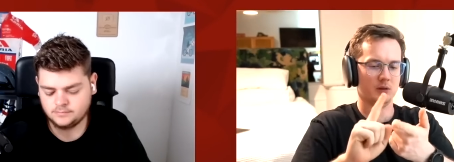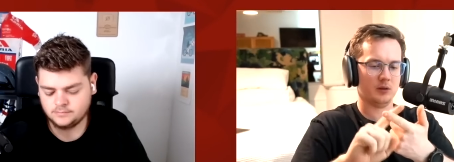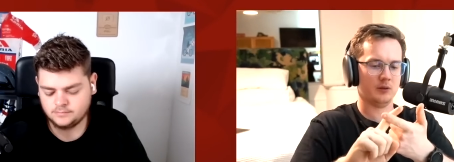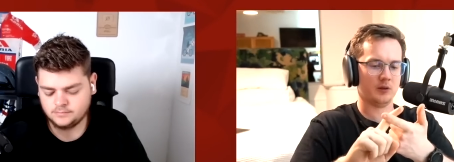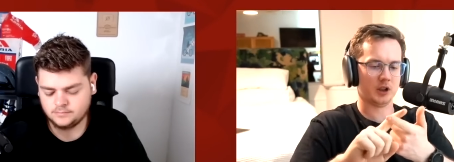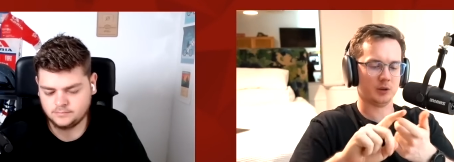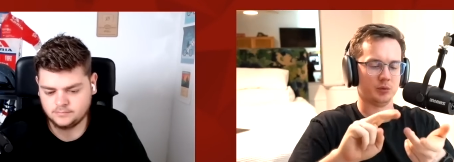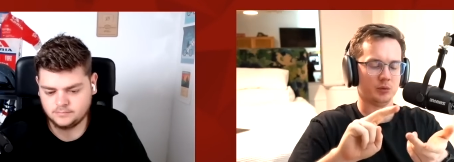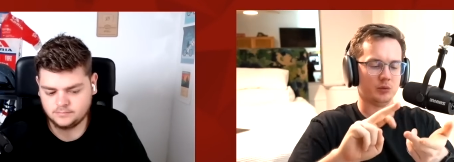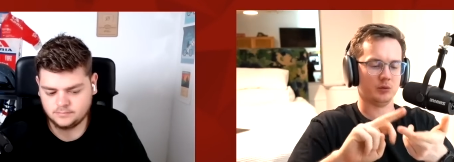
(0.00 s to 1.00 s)
Speaker 1: Van der
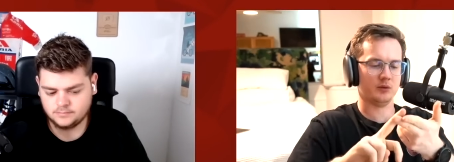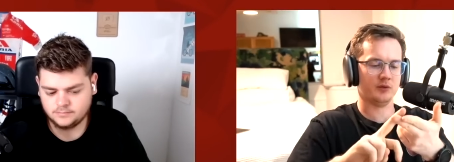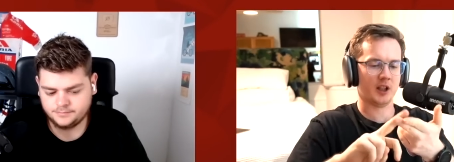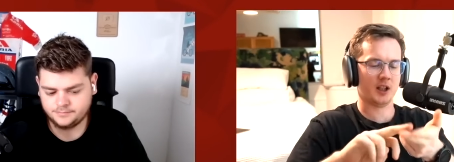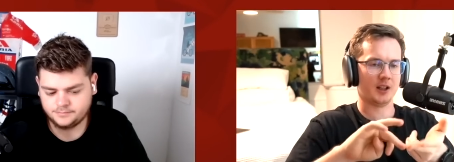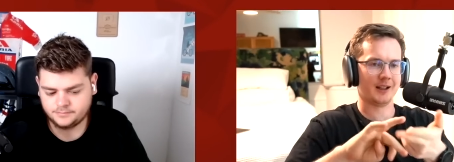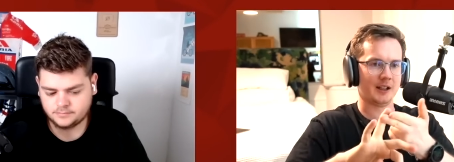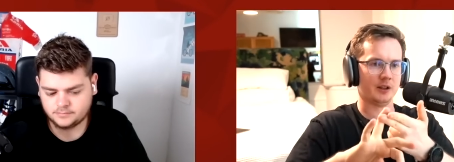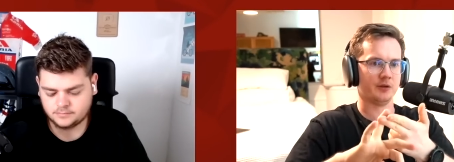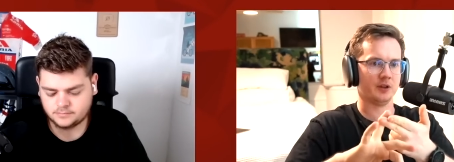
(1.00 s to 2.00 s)
Poel, Van Aert,
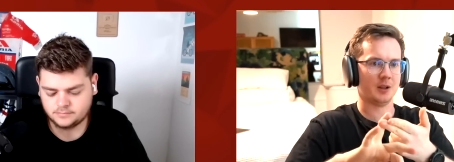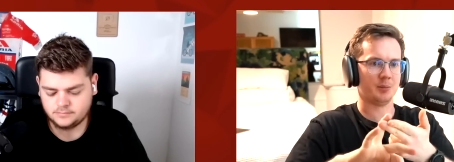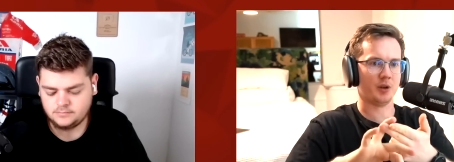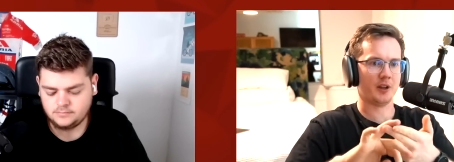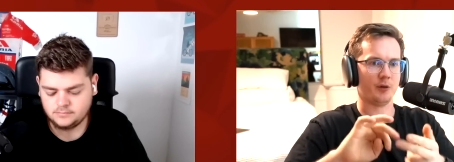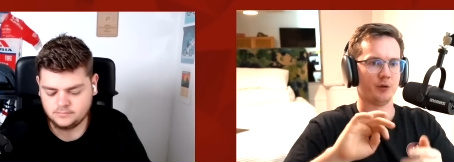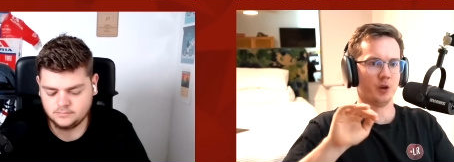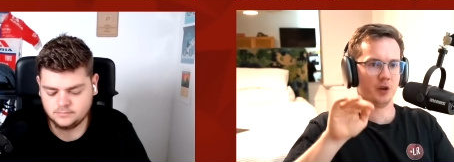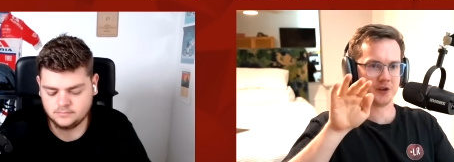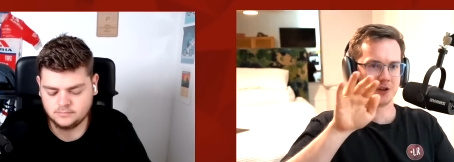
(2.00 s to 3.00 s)
Alaphilippe on that
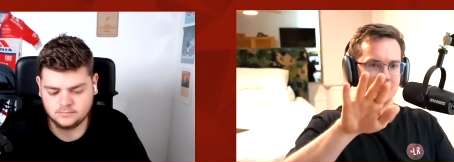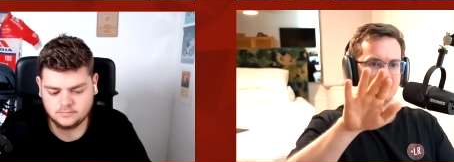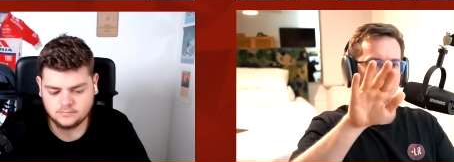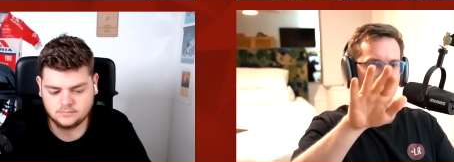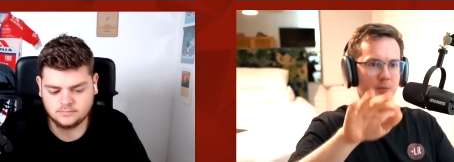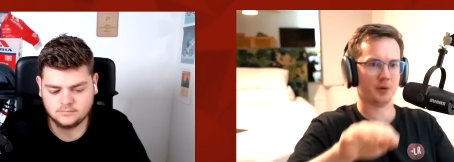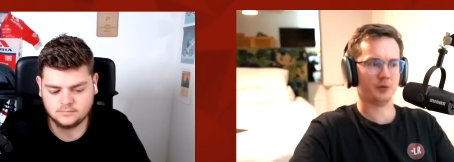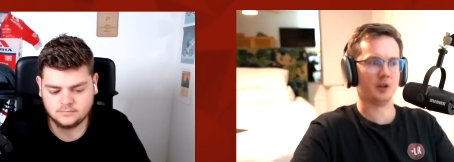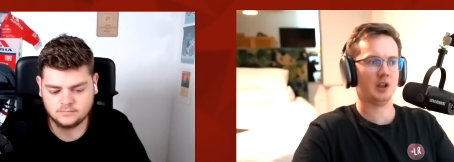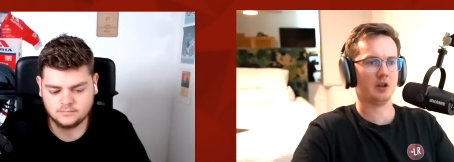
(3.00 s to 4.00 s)
first little uphill
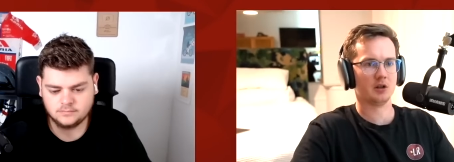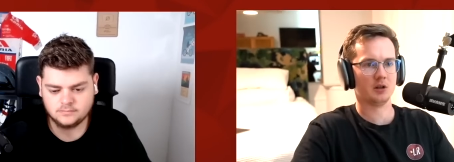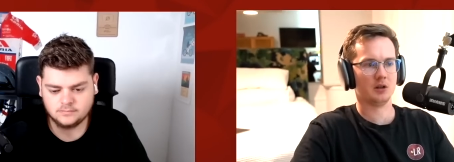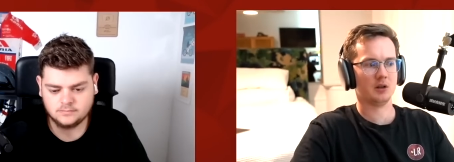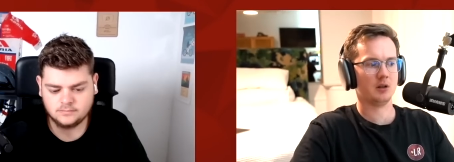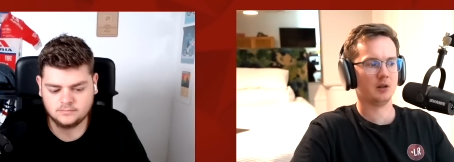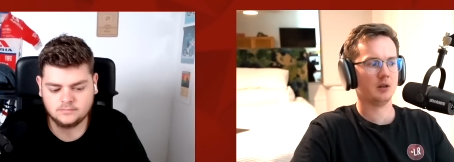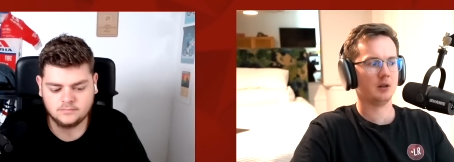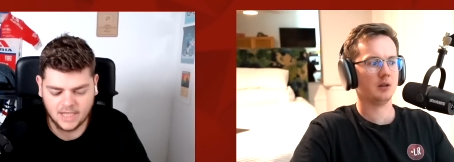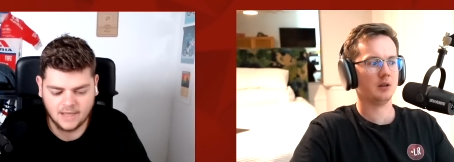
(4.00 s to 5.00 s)
finish?
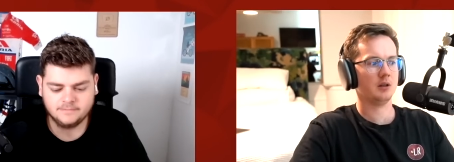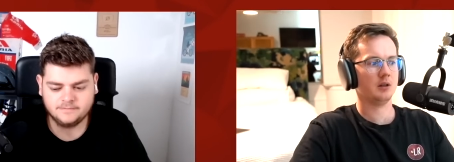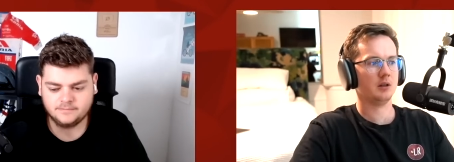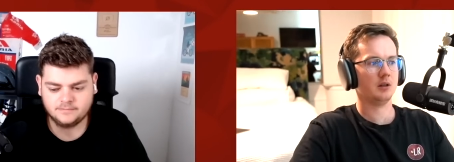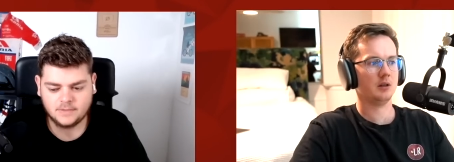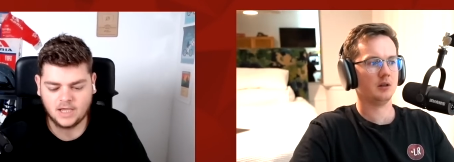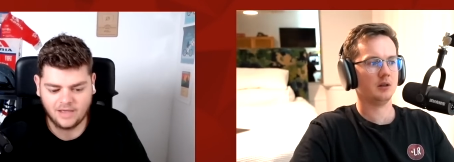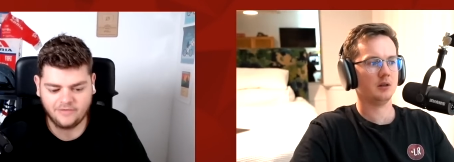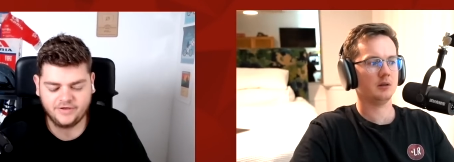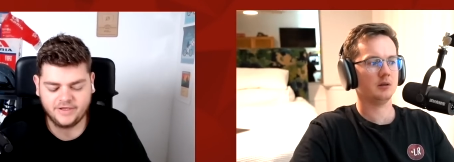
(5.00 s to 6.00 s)
Speaker 2: Yeah,
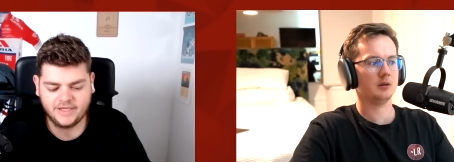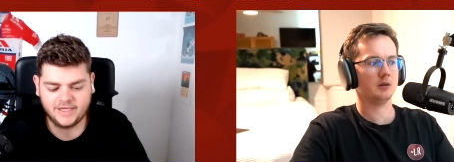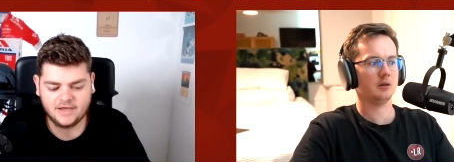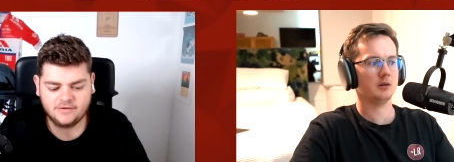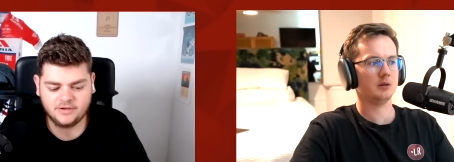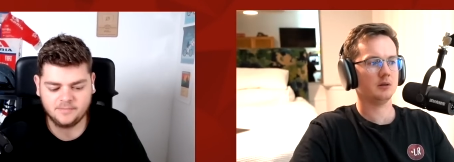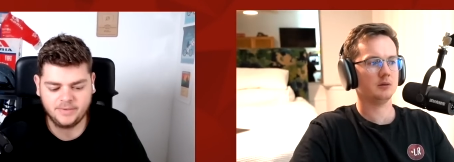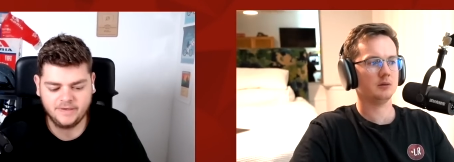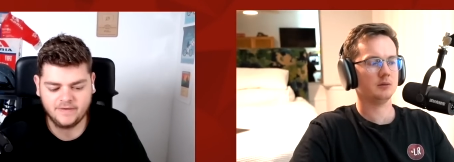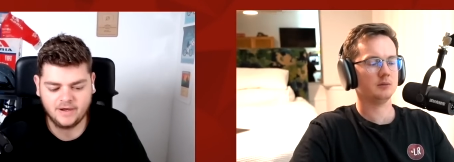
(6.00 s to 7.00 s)
I think he can
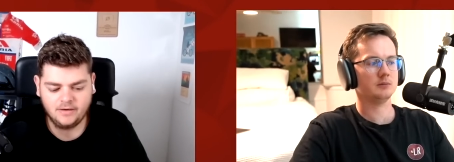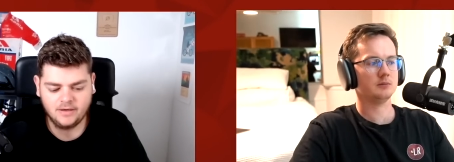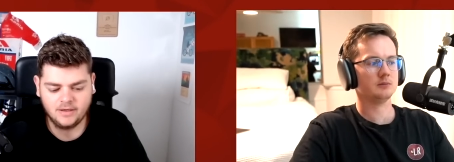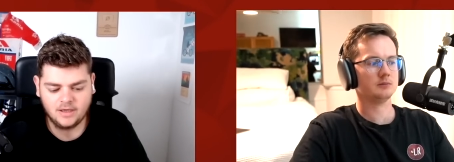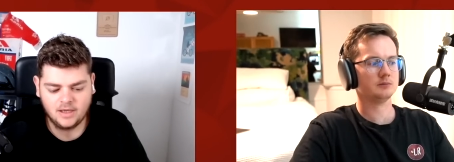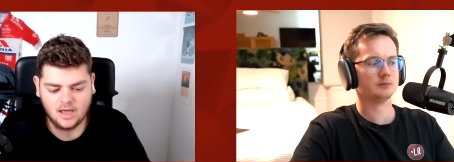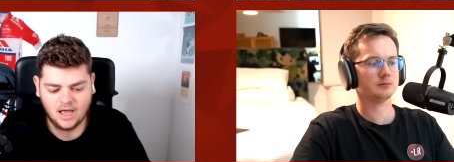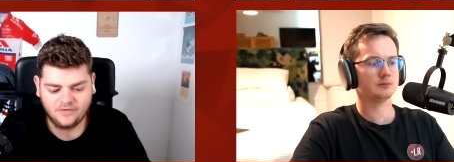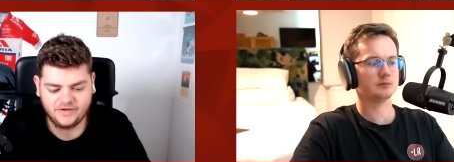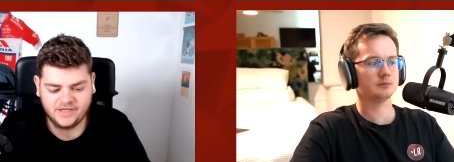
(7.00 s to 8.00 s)
compete there.
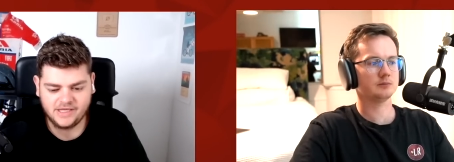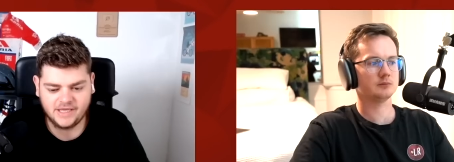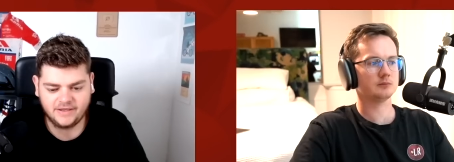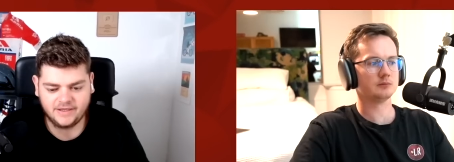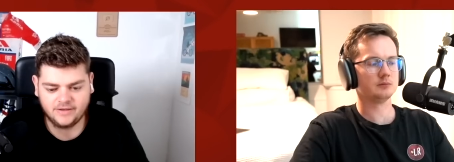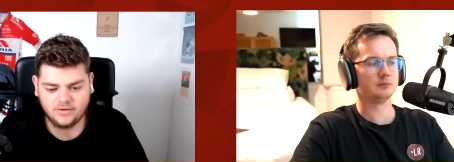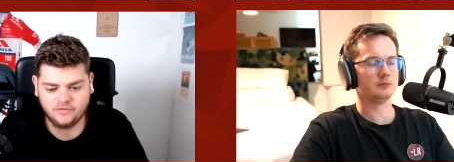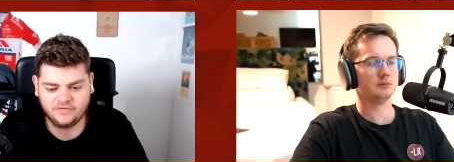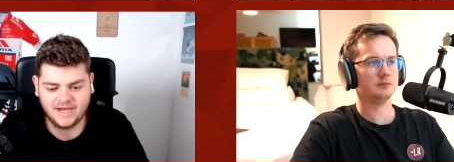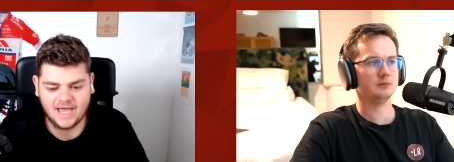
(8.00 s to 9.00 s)
I think he can get
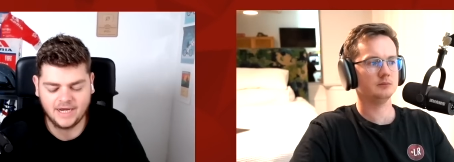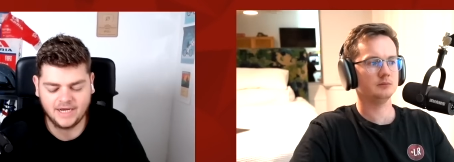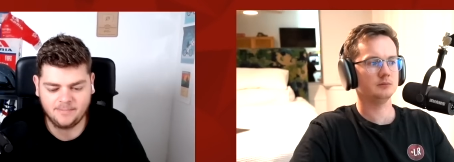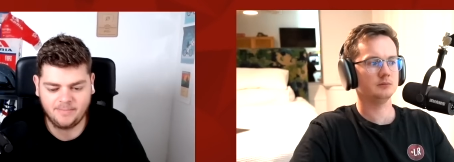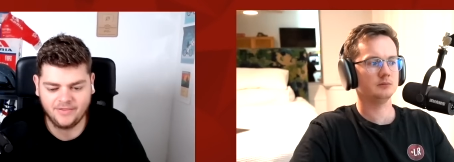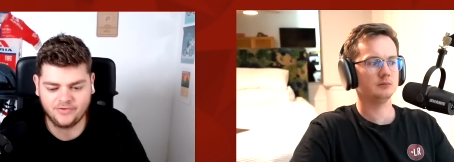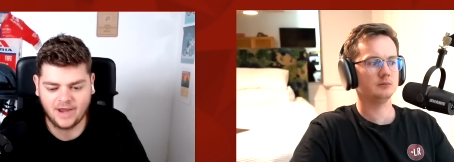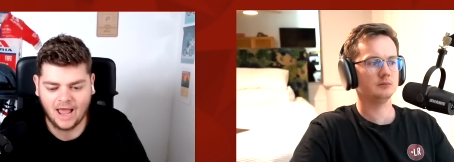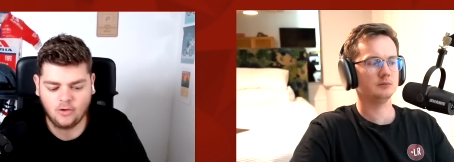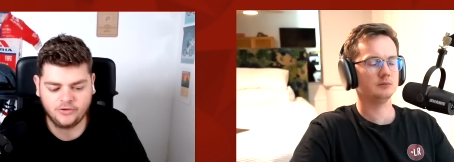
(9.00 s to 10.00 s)
over that. It depends on
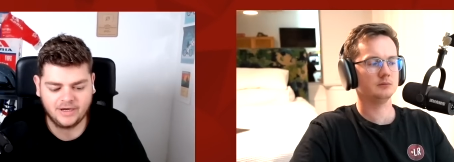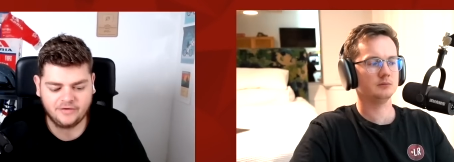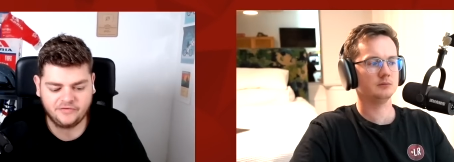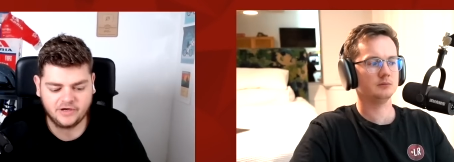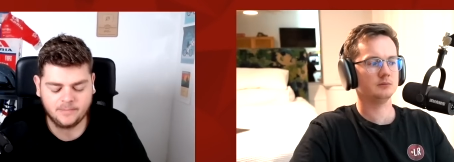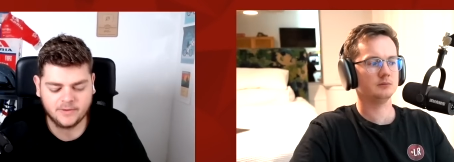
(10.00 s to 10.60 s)
how good Alaphilippe